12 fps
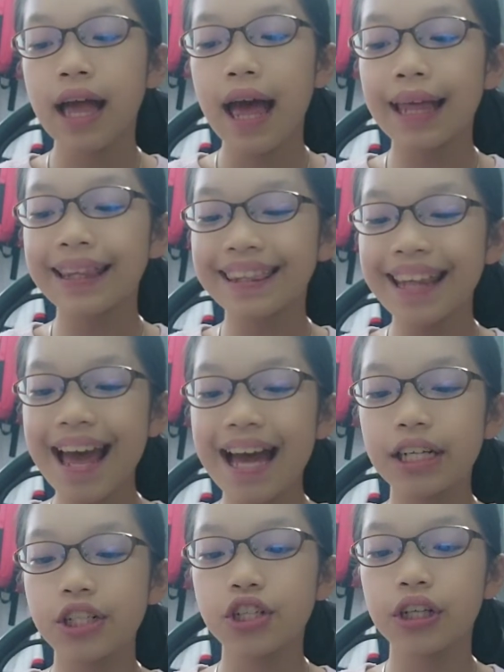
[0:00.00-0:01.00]
and
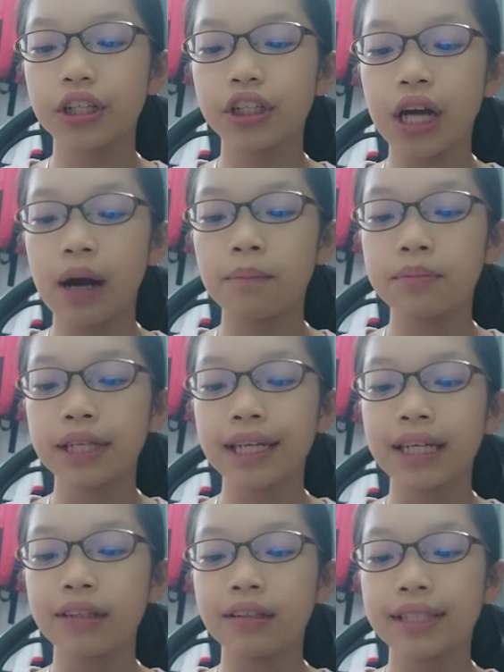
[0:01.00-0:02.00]
then she jumped
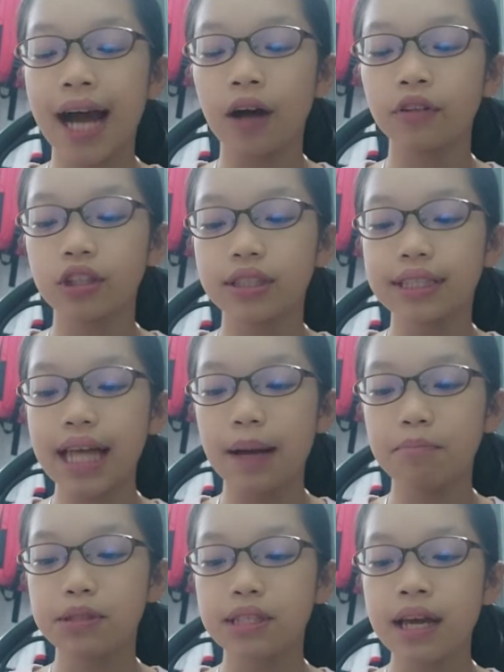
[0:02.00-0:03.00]
it down the
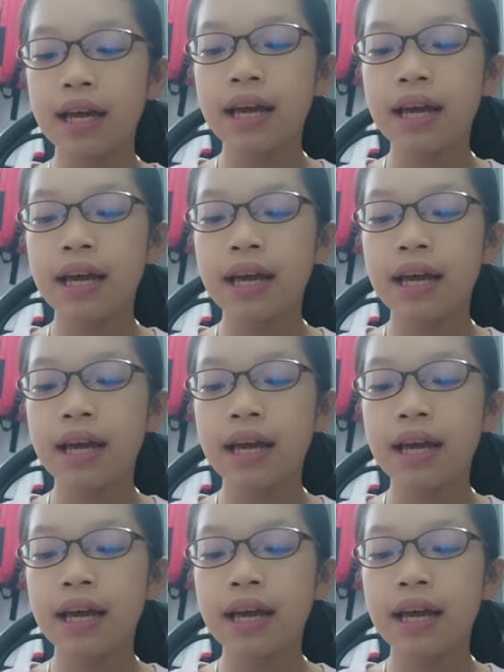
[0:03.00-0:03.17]
steps